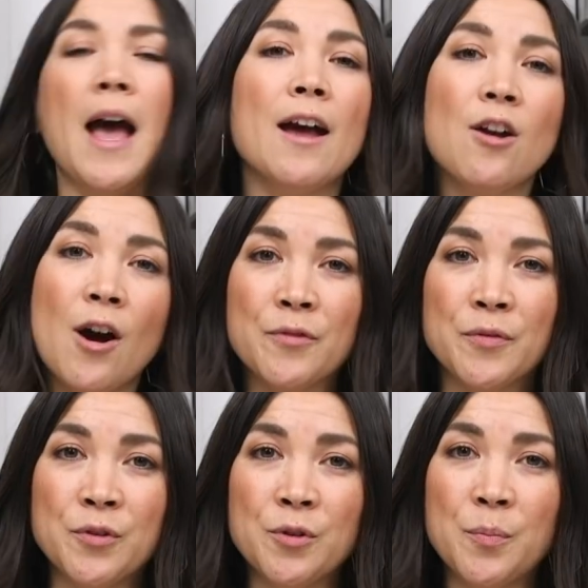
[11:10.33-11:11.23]
At Hot for
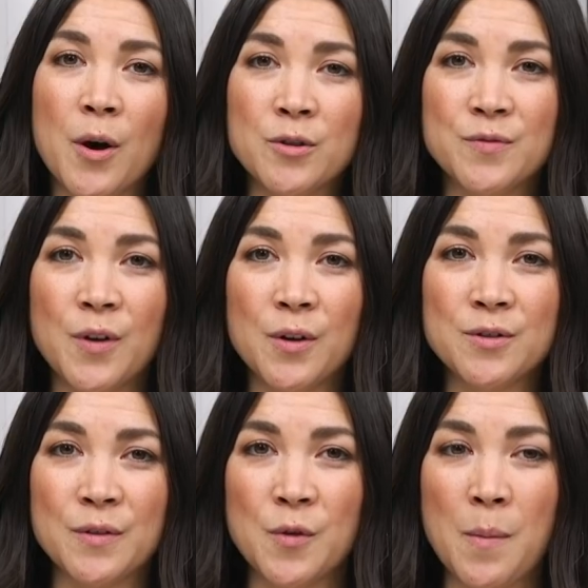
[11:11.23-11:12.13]
Food, post
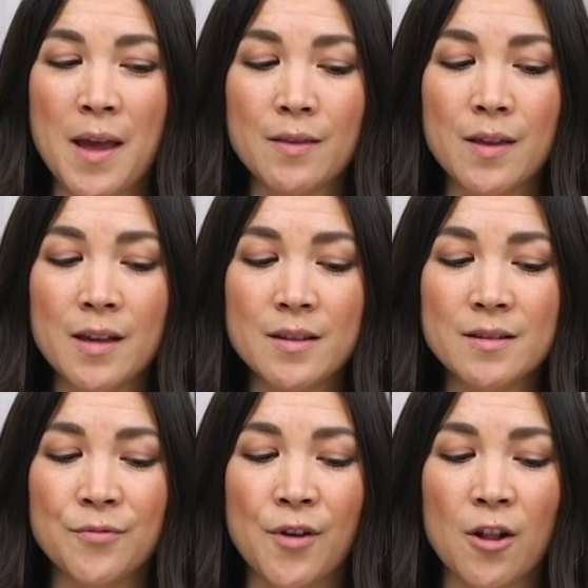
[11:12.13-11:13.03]
photos if you make
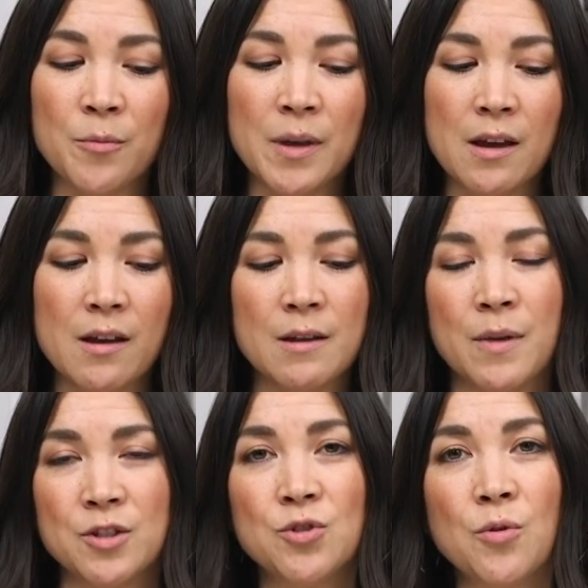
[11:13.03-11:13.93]
these. Follow me in
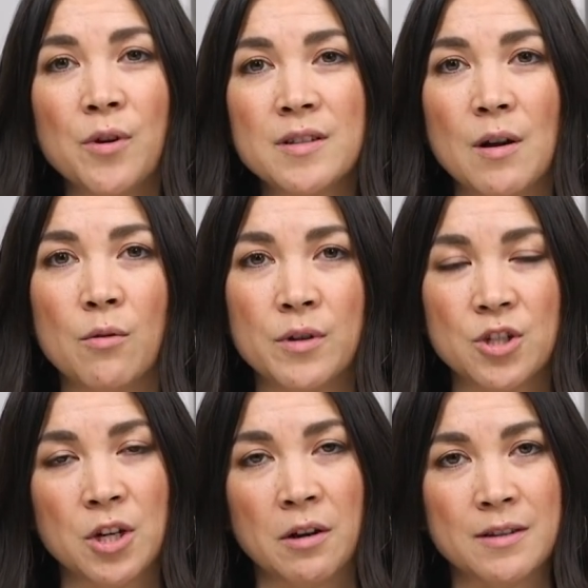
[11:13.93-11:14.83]
my stories,
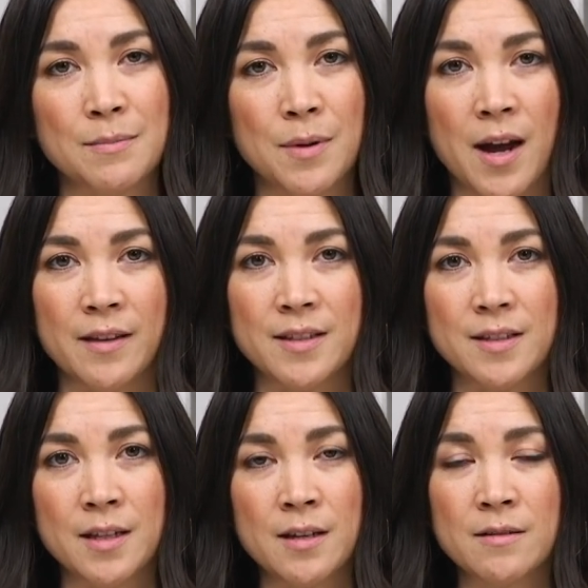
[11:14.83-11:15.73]
always sharing some behind the
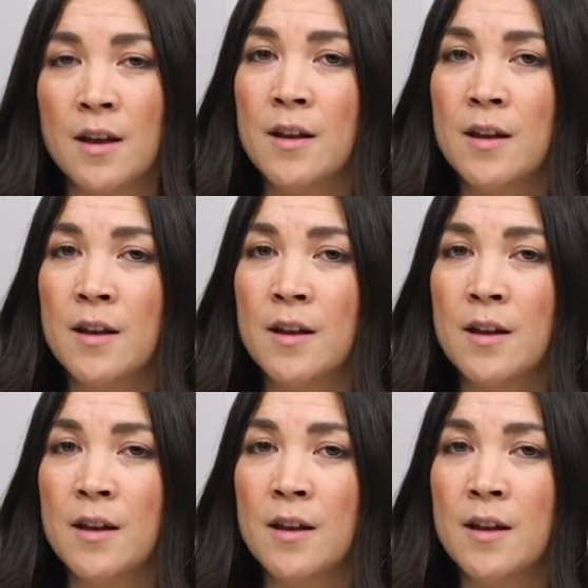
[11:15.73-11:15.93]
scenes,